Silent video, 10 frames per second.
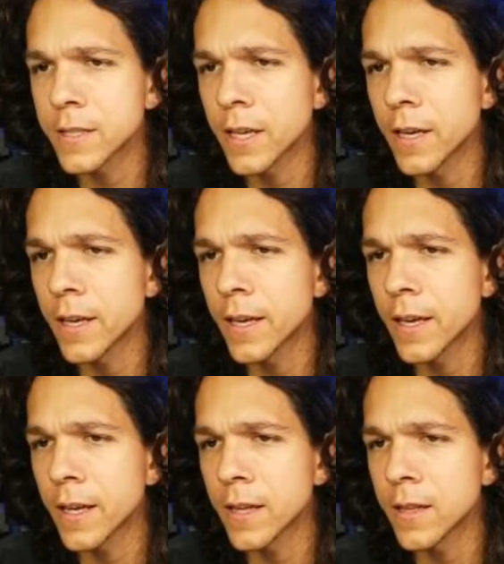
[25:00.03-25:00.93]
be
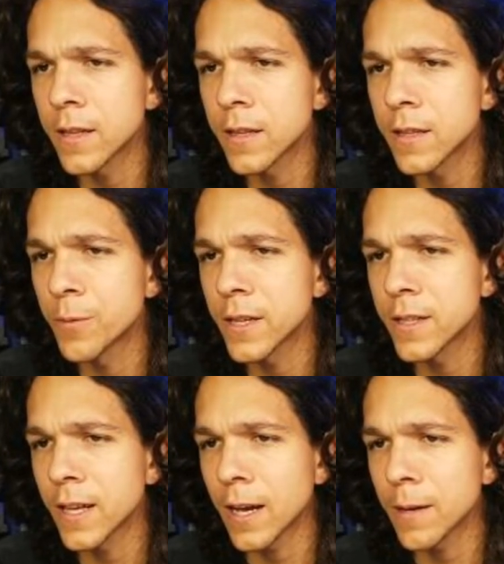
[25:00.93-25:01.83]
adapted to EF mount
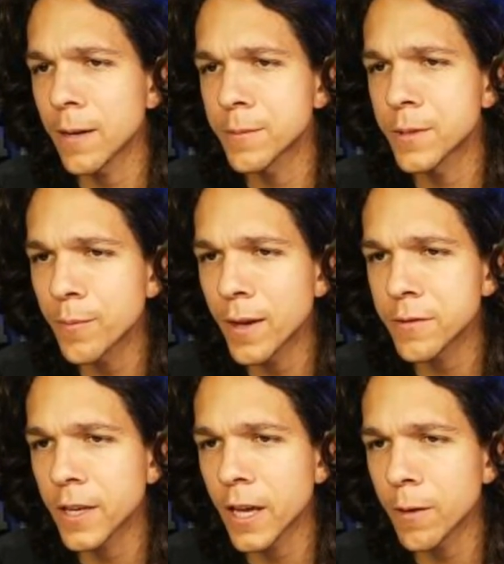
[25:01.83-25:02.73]
cameras? Will this
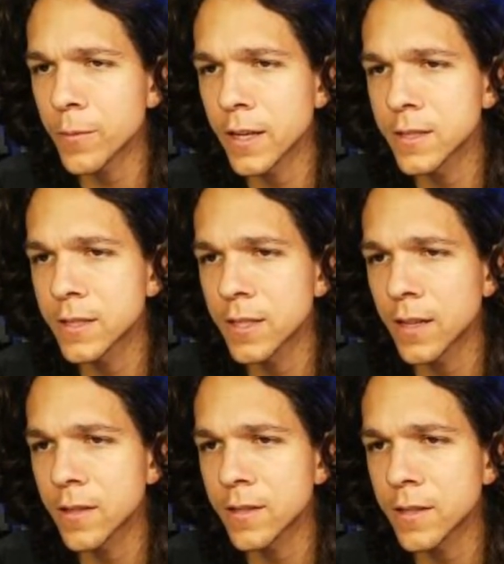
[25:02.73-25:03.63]
lens and the
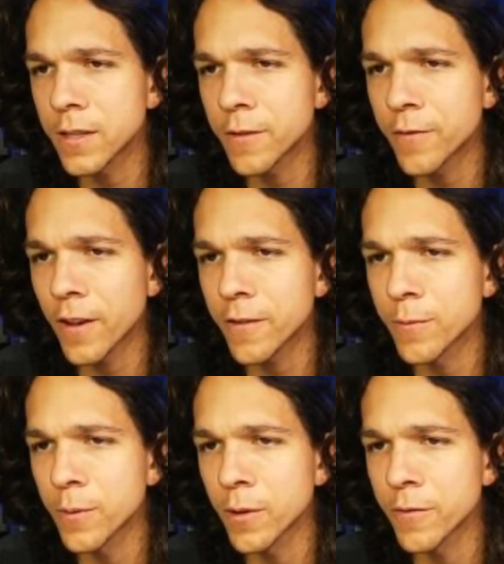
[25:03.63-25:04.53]
35mm version
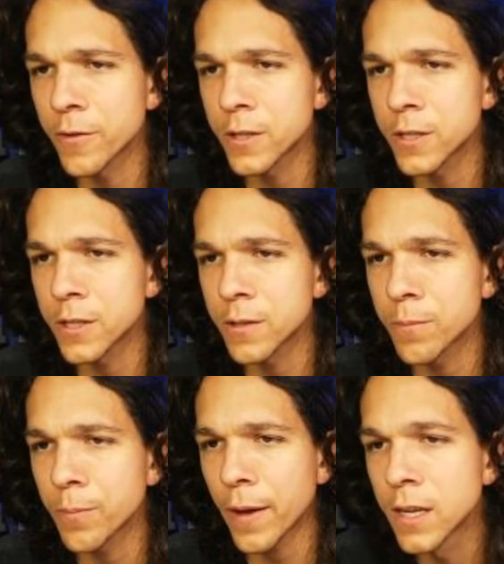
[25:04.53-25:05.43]
pass
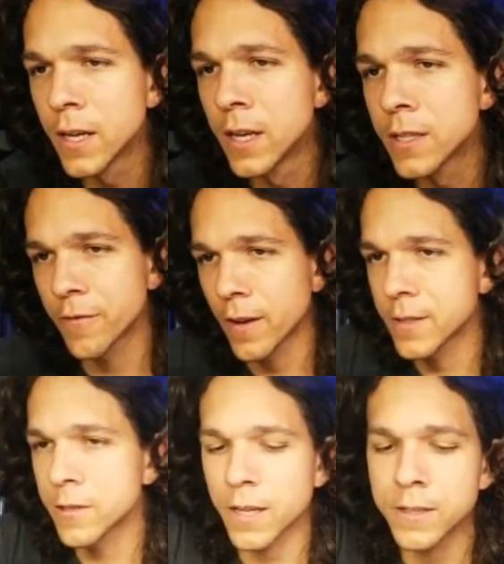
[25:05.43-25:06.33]
Super 35 sensor
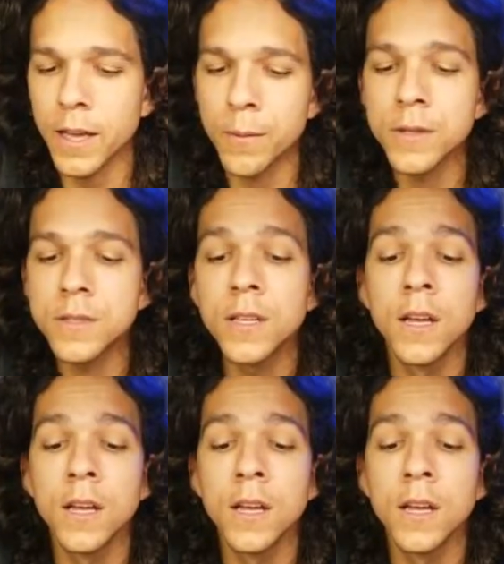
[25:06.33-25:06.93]
size cameras?